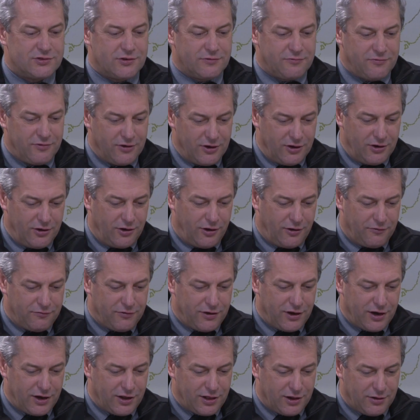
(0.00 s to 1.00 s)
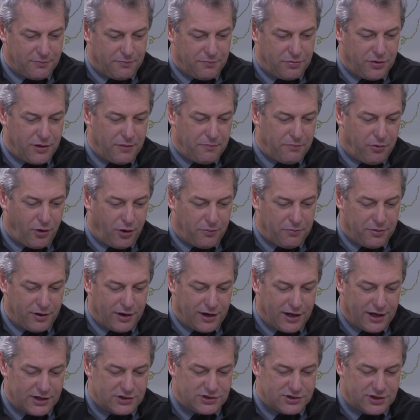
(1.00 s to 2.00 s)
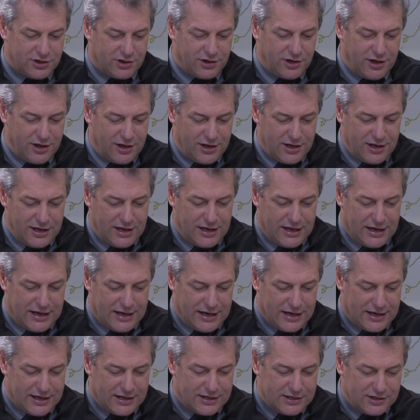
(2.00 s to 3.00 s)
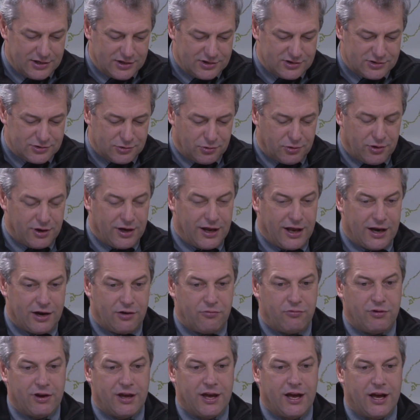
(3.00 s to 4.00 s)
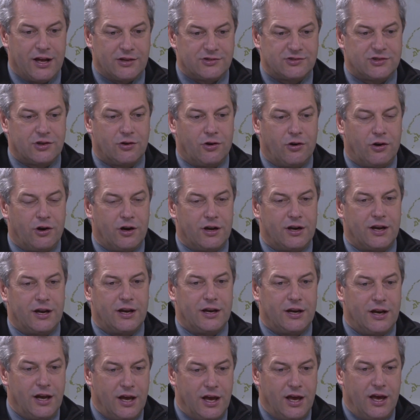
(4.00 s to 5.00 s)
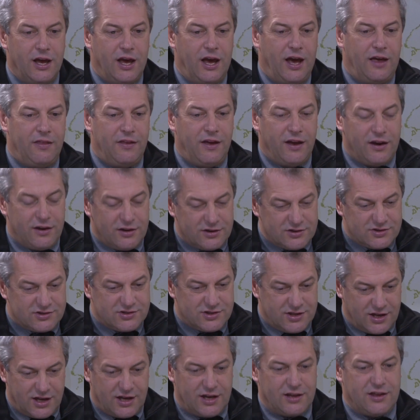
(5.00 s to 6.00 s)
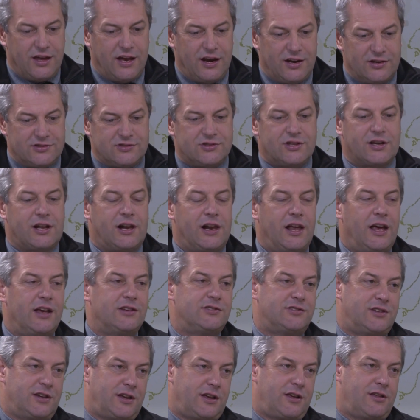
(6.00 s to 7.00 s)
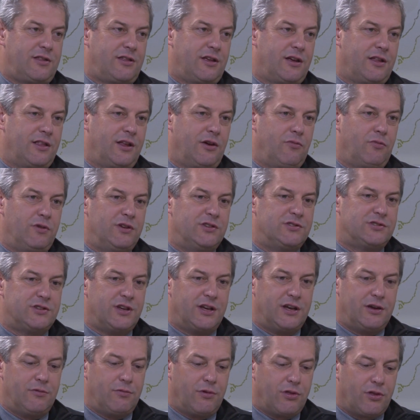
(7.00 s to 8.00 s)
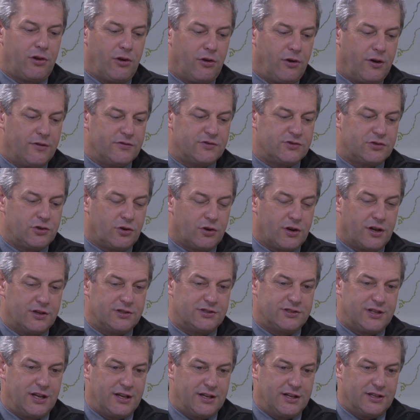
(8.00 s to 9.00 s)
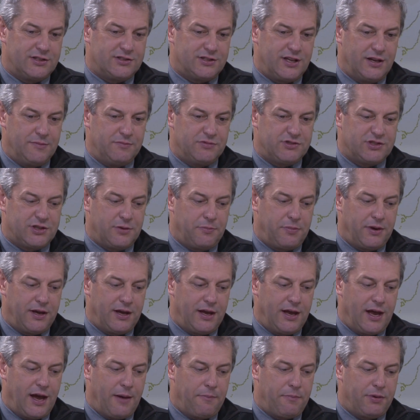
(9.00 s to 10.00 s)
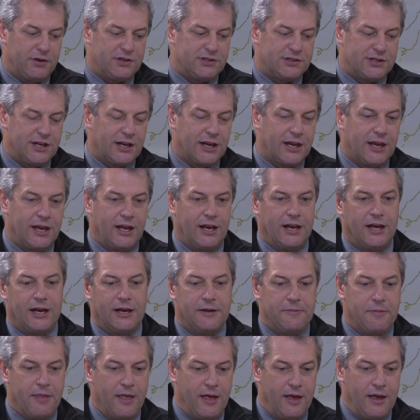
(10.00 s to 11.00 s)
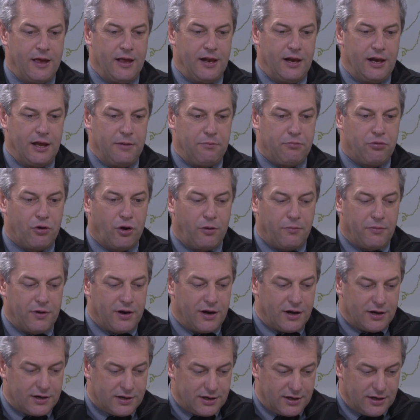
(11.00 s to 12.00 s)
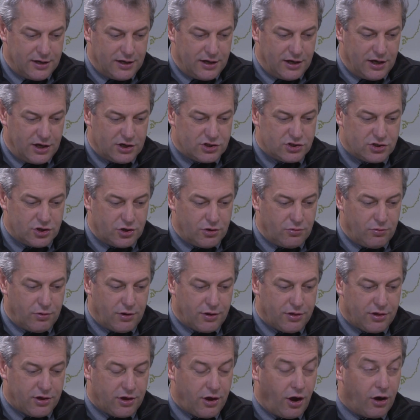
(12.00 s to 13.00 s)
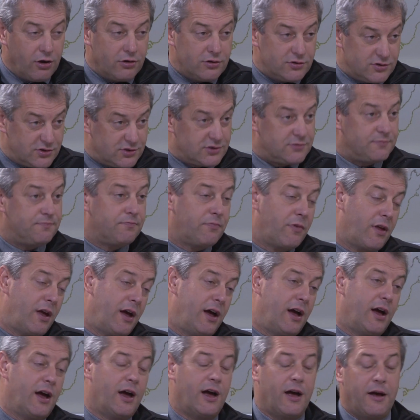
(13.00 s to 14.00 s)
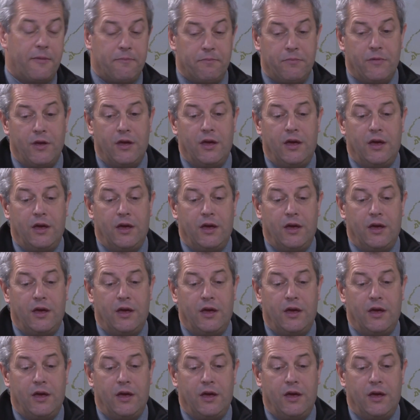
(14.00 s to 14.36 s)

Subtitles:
of getting the population sorted out in regards to iodine. And that is the classic thing that we see with livestock. It seems to be a particularly prominent issue with goats and